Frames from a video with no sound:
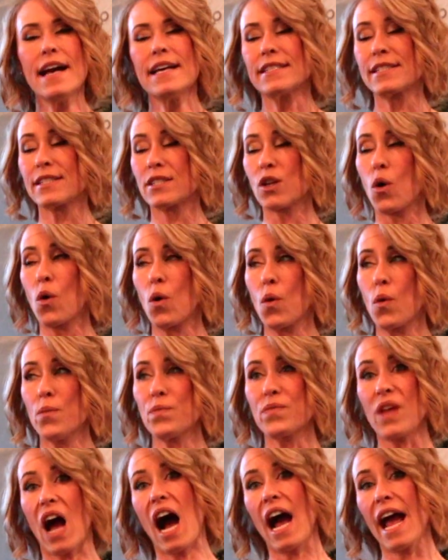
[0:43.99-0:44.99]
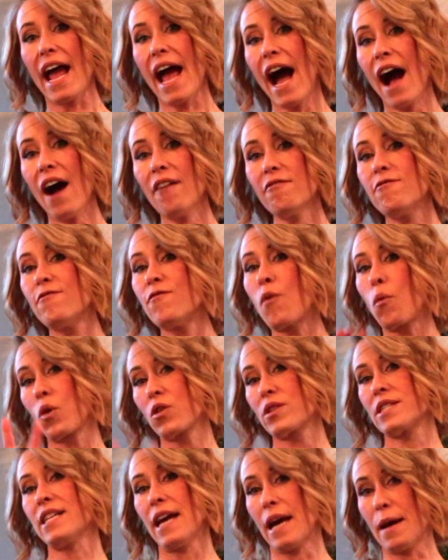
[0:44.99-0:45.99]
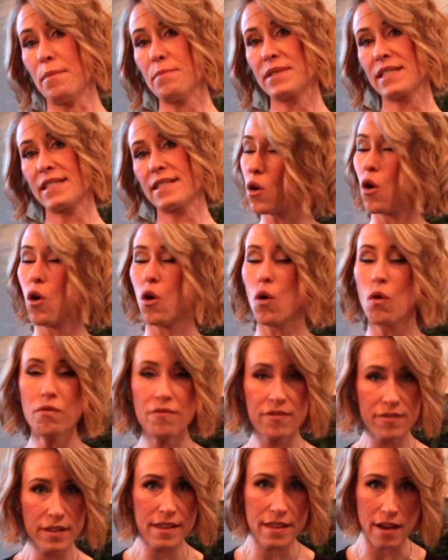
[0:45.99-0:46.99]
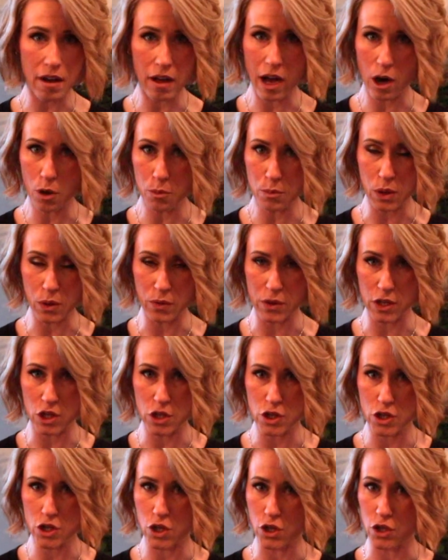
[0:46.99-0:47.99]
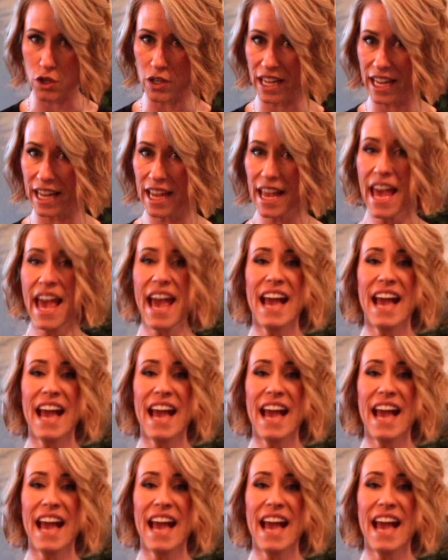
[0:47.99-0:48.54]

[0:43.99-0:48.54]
So I have four tips. Hopefully they'll help you in your journey.